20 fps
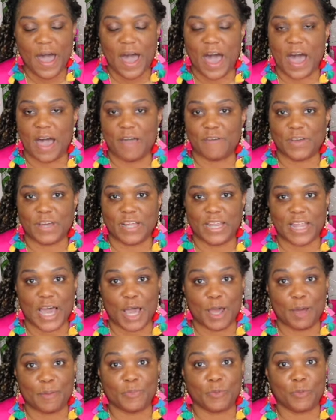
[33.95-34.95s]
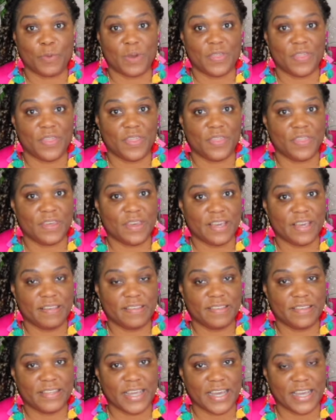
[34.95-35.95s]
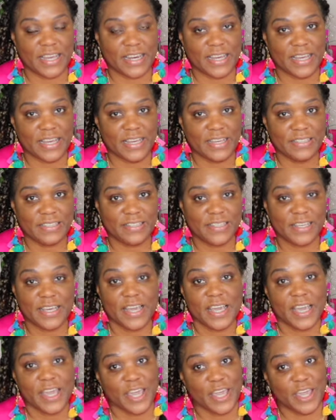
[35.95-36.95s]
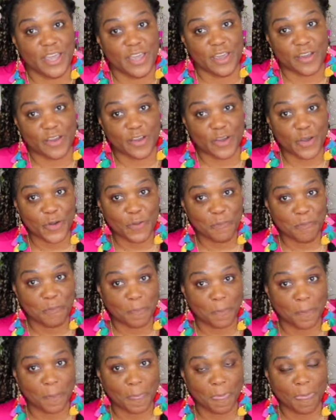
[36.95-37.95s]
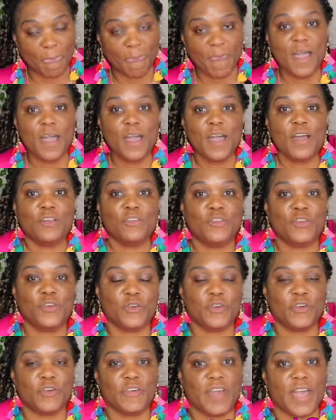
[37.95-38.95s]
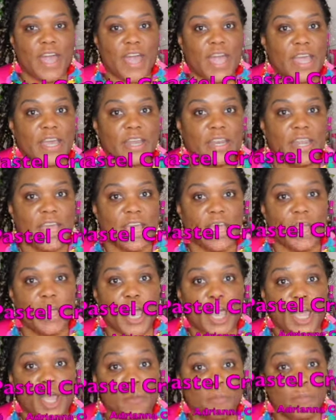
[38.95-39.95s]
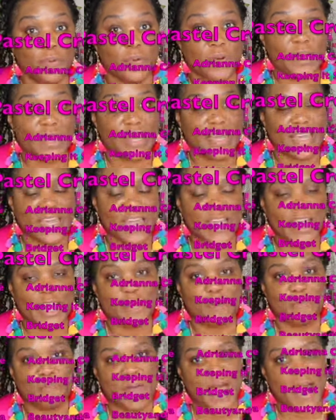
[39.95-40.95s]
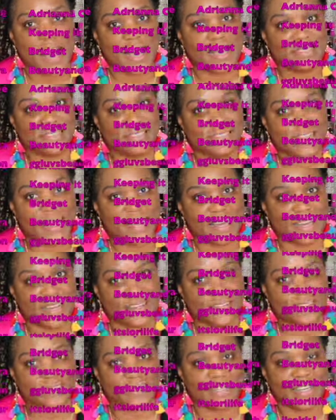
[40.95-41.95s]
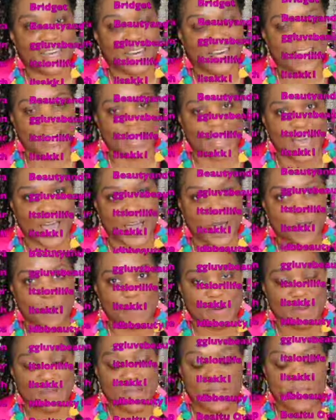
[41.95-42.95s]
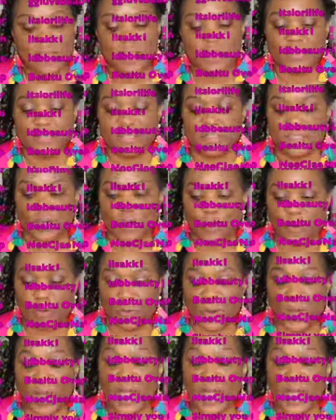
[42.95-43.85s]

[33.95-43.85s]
I've collabed with these ladies here to create a Pretty in Pastels collab. So